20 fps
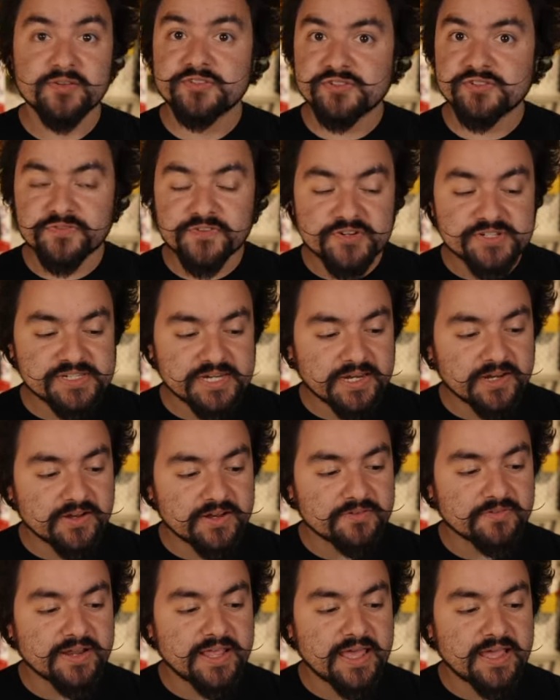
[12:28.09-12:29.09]
So first here
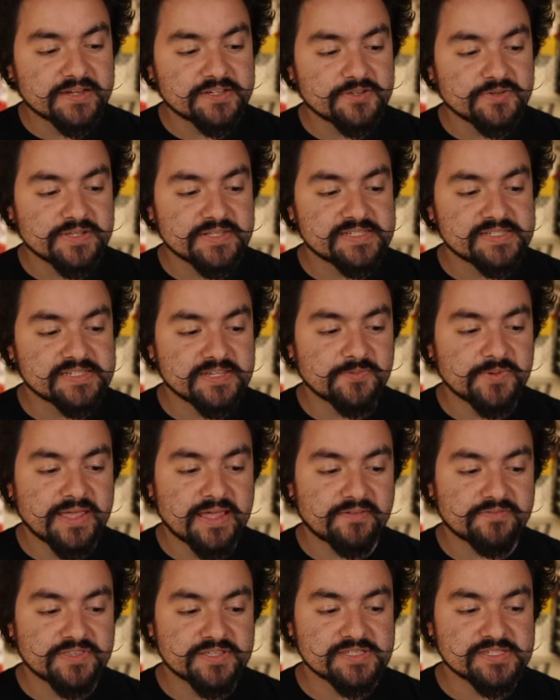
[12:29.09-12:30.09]
in React, you can see we
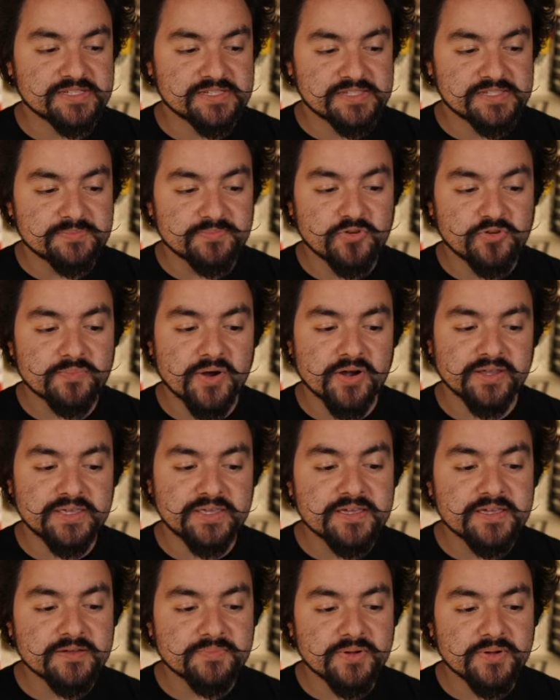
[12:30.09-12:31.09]
have this symbol
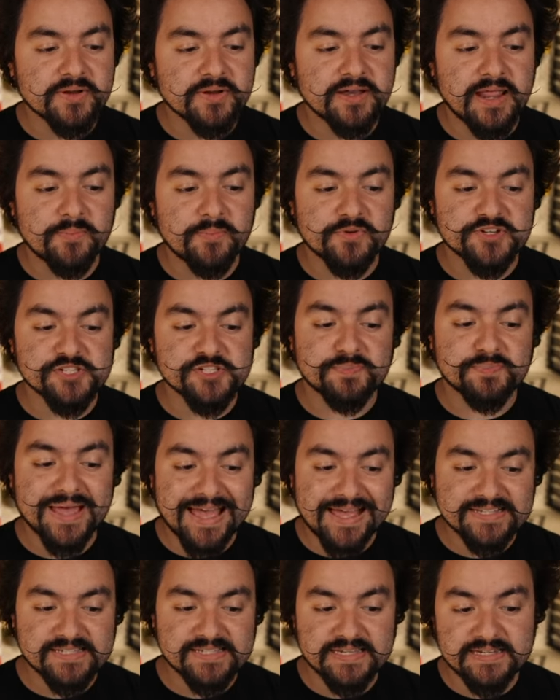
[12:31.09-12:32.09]
marquee component and we're just
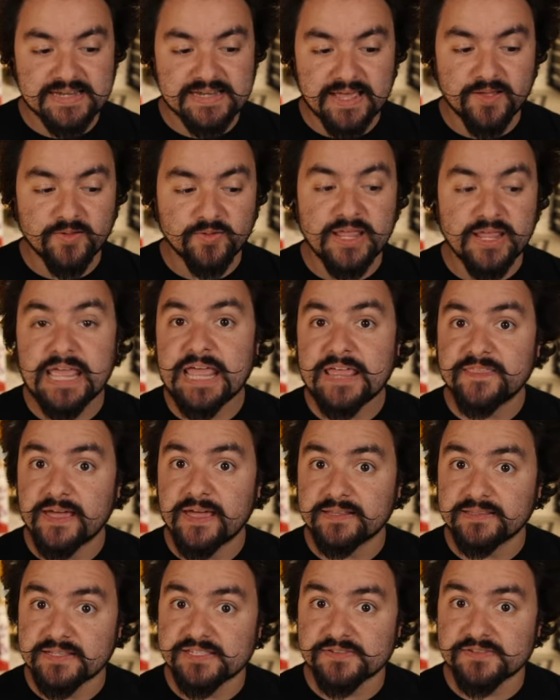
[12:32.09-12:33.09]
passing down
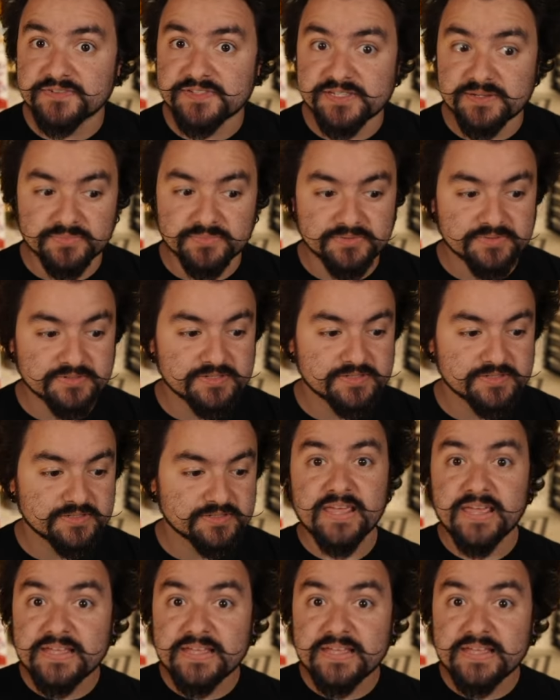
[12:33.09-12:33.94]
that list of symbols.